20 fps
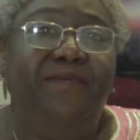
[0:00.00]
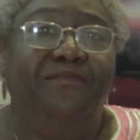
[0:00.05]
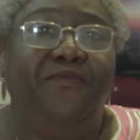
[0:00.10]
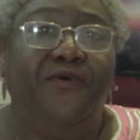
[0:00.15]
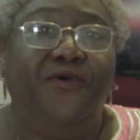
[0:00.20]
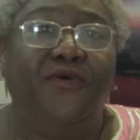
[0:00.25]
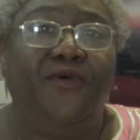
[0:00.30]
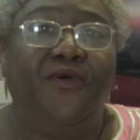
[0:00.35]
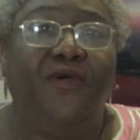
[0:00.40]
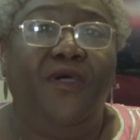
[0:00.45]

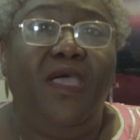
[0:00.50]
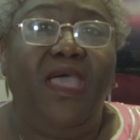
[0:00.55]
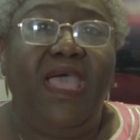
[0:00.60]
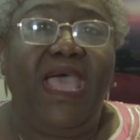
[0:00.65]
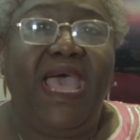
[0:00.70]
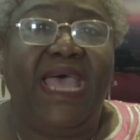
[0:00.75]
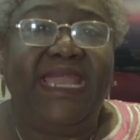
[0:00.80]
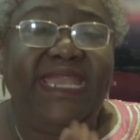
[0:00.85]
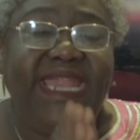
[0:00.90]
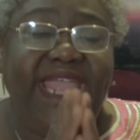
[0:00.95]
labor,
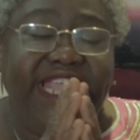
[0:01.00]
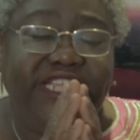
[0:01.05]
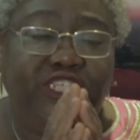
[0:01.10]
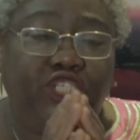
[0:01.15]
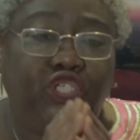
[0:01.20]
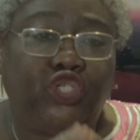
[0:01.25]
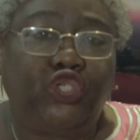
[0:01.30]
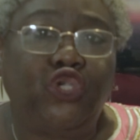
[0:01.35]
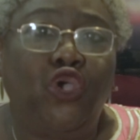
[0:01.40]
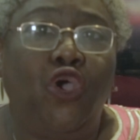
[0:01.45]
and
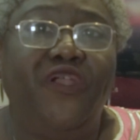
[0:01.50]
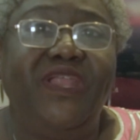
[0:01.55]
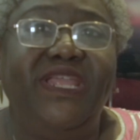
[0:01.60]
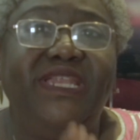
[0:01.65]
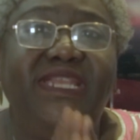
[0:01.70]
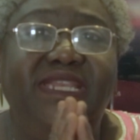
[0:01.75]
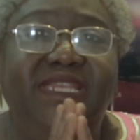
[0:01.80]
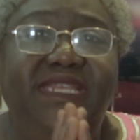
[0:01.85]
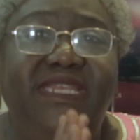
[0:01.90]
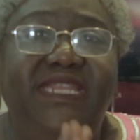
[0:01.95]

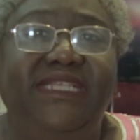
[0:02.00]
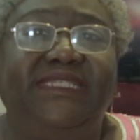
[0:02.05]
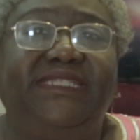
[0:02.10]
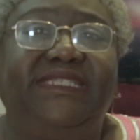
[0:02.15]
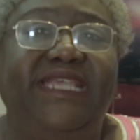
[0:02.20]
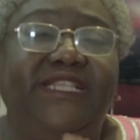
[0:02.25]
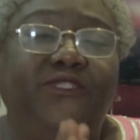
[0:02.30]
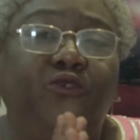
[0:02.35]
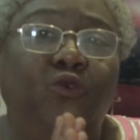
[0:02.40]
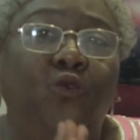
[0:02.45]
ensuring
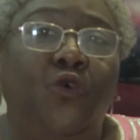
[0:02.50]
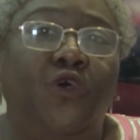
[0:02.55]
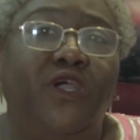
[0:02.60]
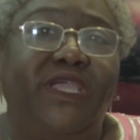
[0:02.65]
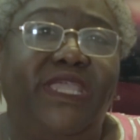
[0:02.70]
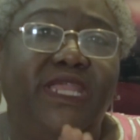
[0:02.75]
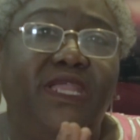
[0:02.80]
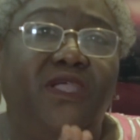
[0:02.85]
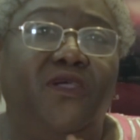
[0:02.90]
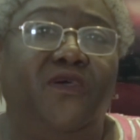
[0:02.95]
decent
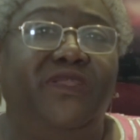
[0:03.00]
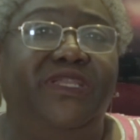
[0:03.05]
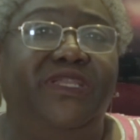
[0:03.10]
working